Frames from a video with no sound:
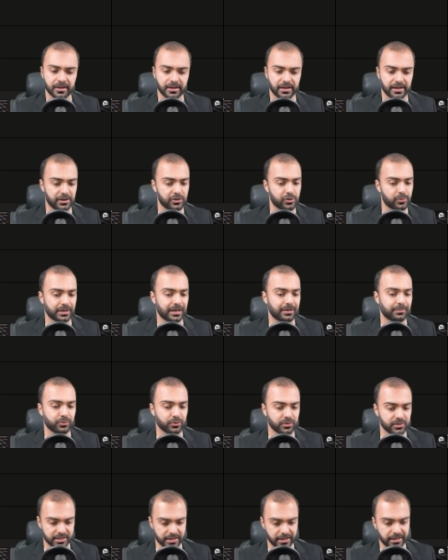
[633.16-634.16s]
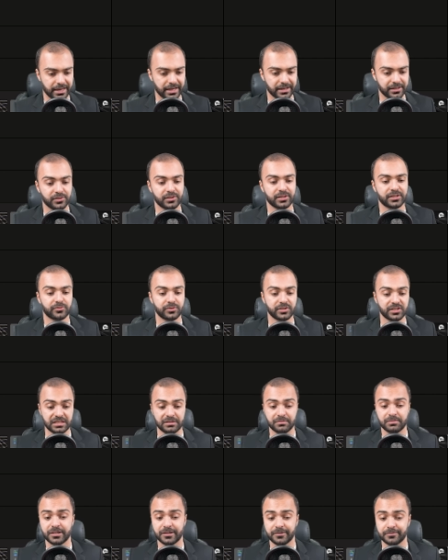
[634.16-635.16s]
Aeroplan points, again, you can
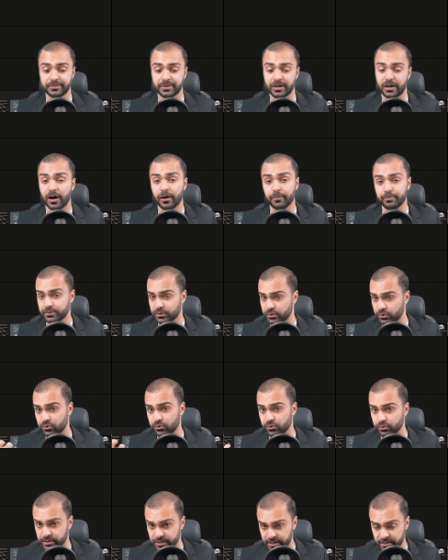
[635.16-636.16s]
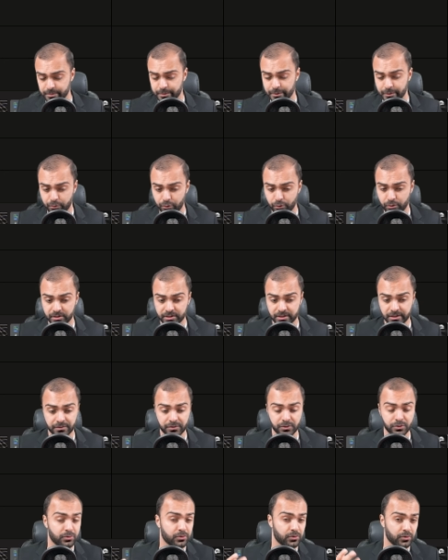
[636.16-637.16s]
redeem them up to 2 cents per point
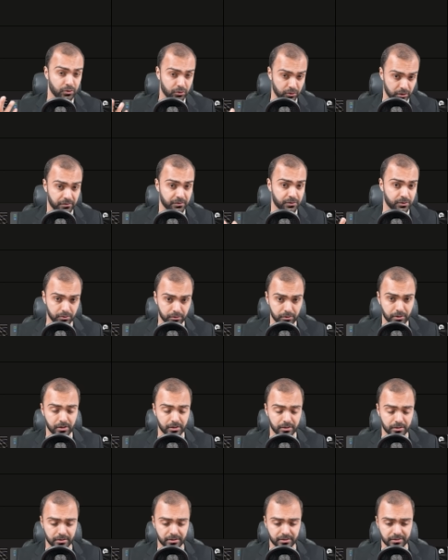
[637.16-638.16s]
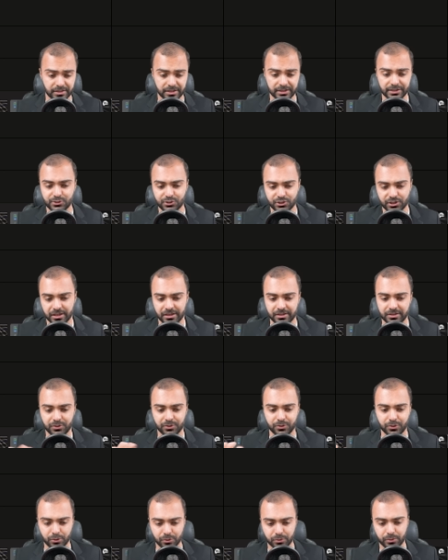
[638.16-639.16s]
if you are diligent and you
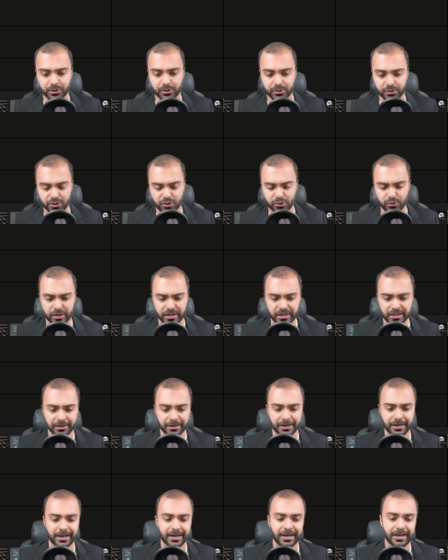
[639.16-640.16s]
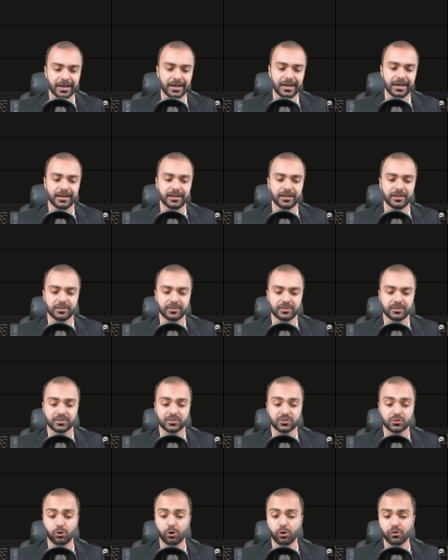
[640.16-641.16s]
know what you're doing.
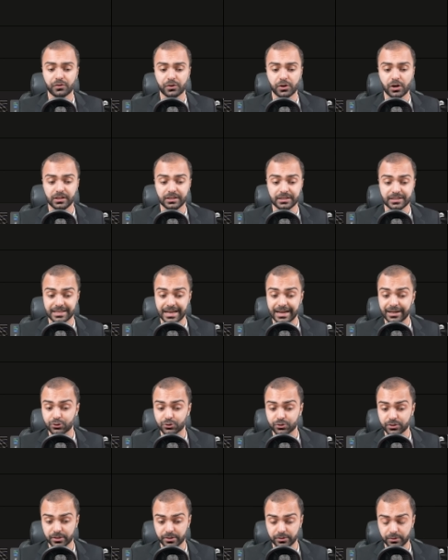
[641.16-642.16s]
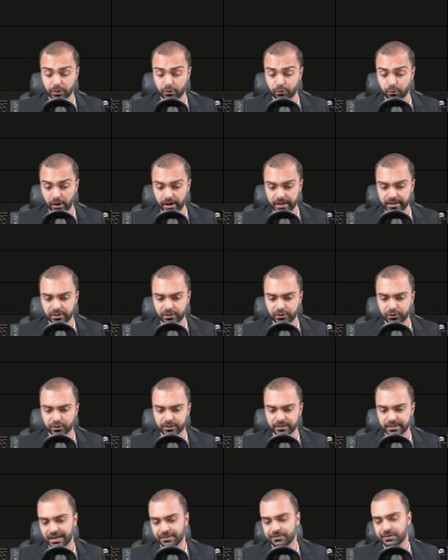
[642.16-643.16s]
So overall, it's actually quite
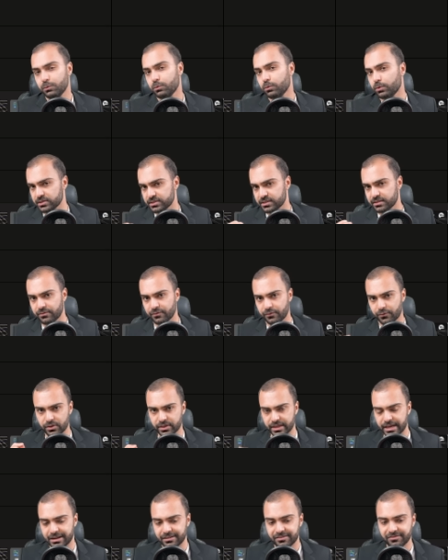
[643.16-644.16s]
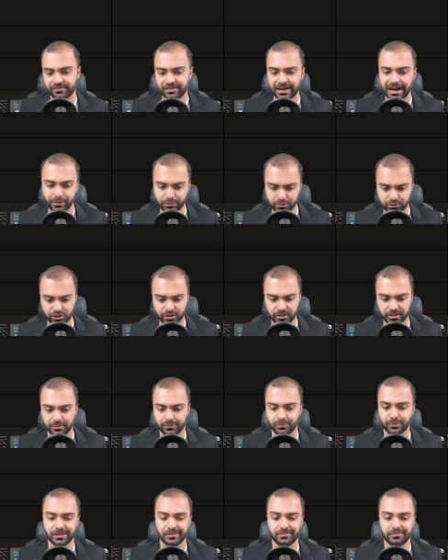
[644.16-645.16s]
good. If it wasn't for that voucher, it
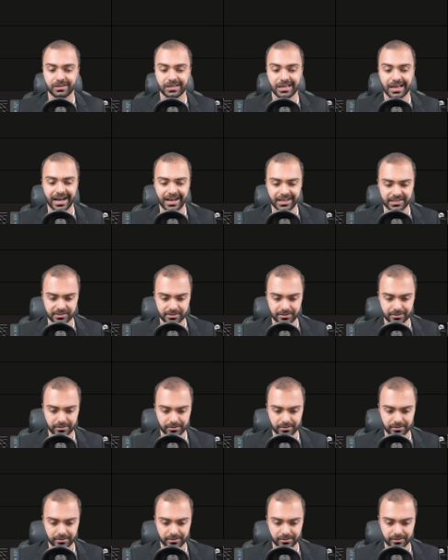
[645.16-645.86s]
wouldn't be as